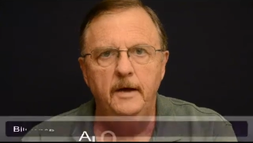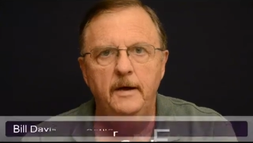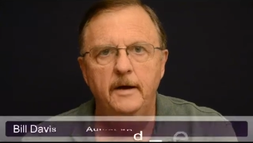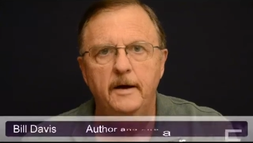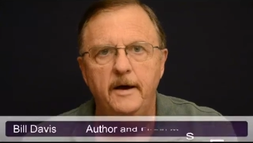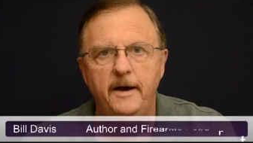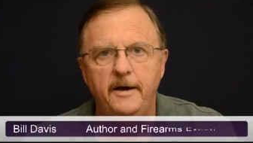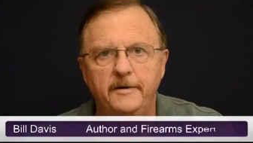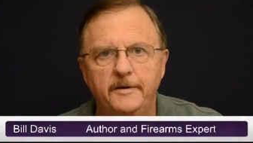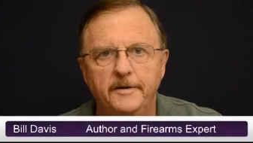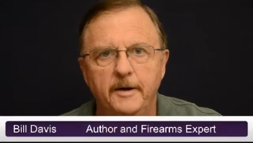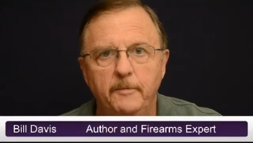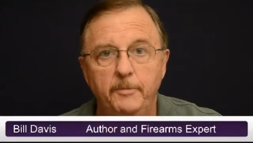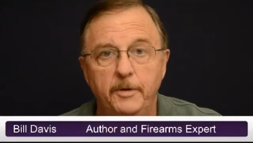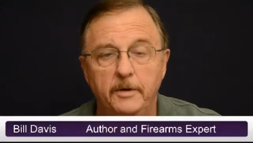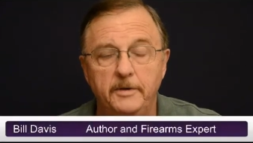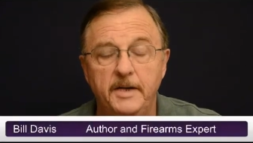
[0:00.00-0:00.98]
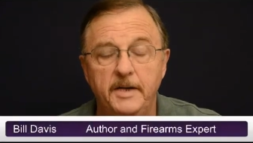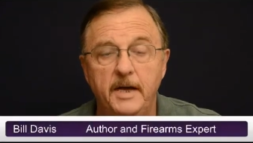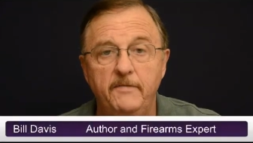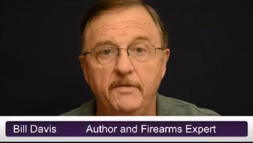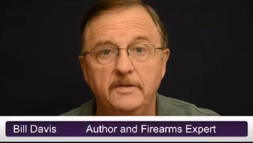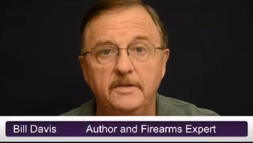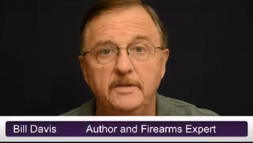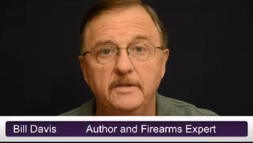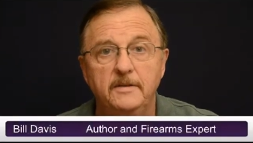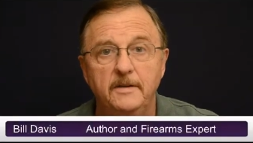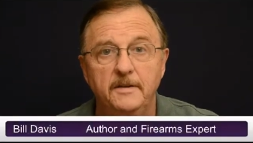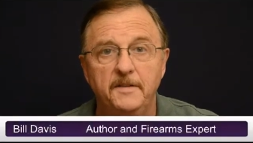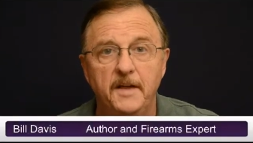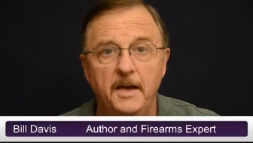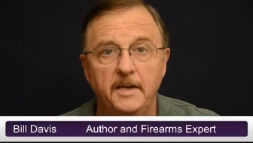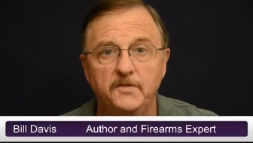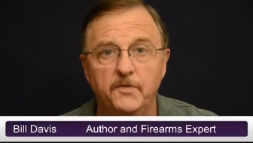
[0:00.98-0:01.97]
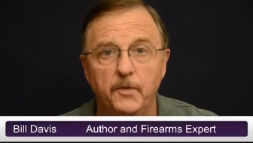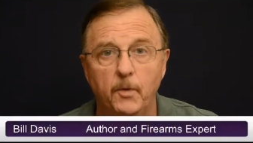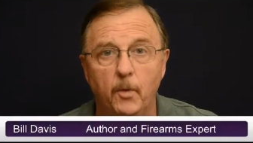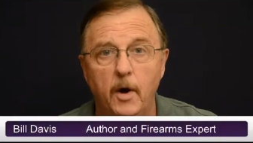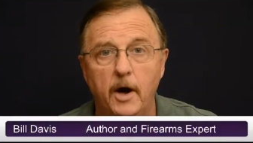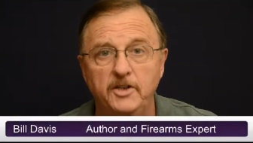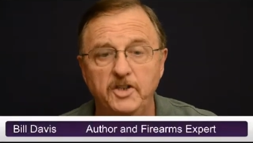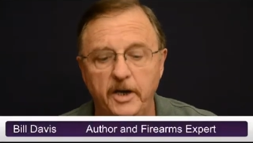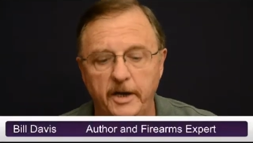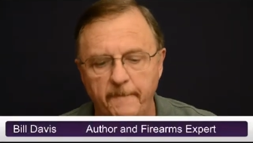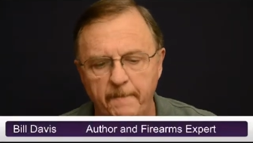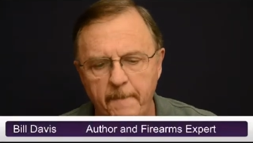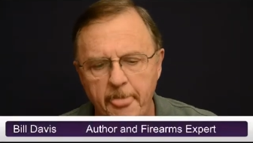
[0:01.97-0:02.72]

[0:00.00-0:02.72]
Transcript: Hi, I'm Bill Davis, and thanks for watching.